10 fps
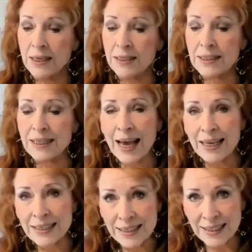It's
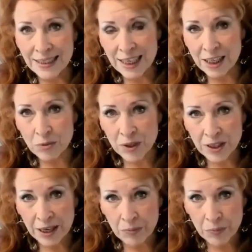like a seal, what
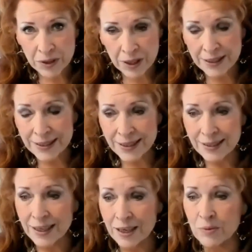they what they
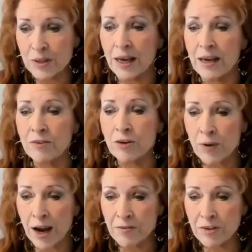did there when they
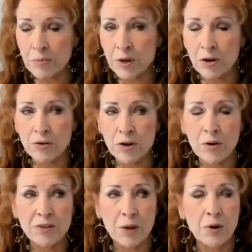engraved them. We don't know
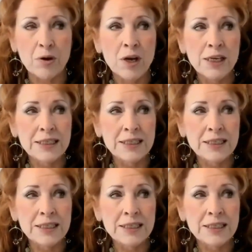if they were